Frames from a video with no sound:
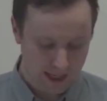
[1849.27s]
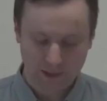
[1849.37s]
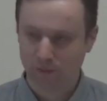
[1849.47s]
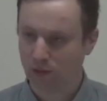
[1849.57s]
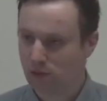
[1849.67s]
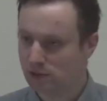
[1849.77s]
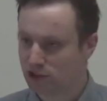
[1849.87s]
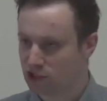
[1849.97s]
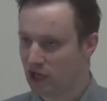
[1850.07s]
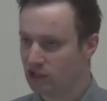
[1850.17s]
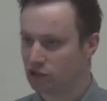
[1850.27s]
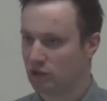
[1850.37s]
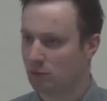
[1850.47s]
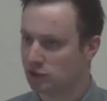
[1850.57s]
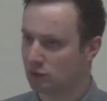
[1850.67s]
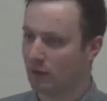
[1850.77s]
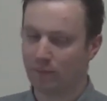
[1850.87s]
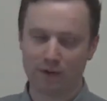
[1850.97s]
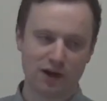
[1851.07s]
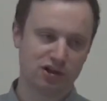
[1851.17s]
And if you're new to church or you want to
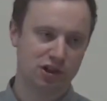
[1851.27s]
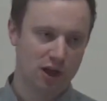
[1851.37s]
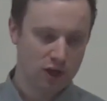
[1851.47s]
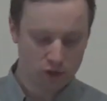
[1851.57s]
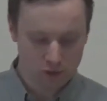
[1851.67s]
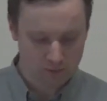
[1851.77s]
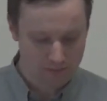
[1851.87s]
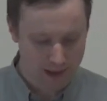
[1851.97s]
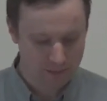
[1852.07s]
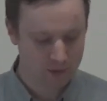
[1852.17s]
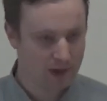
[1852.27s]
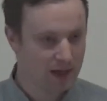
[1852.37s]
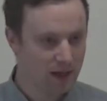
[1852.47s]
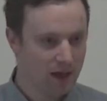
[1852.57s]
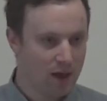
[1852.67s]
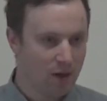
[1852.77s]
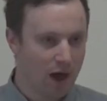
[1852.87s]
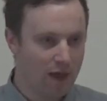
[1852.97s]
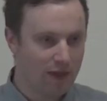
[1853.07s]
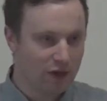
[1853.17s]
refresh your memory,
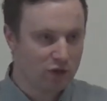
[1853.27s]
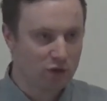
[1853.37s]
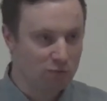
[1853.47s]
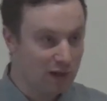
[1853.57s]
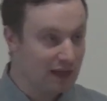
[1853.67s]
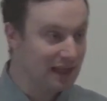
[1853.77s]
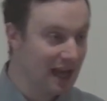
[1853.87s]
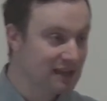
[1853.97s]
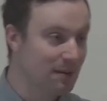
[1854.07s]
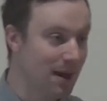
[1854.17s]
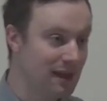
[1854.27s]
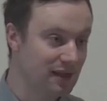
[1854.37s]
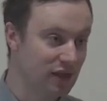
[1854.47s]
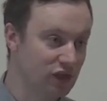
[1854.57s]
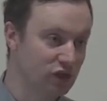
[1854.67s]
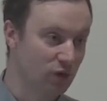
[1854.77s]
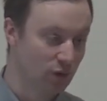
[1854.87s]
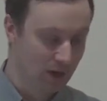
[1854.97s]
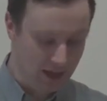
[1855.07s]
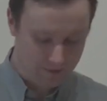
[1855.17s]
uh, then you can read his amazing
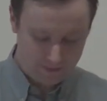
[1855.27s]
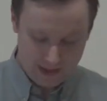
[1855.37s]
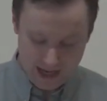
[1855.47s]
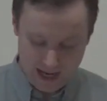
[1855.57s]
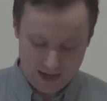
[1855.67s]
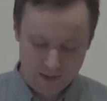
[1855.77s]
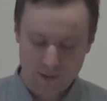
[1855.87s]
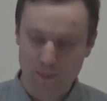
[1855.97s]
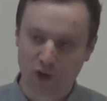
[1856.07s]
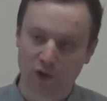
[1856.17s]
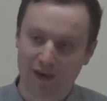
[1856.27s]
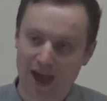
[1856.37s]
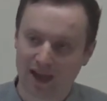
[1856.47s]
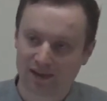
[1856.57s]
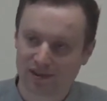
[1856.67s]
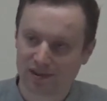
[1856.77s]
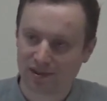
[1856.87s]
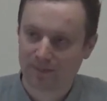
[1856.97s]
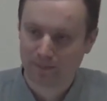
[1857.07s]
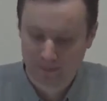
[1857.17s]
story in the book of
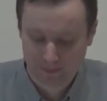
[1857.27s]
Acts.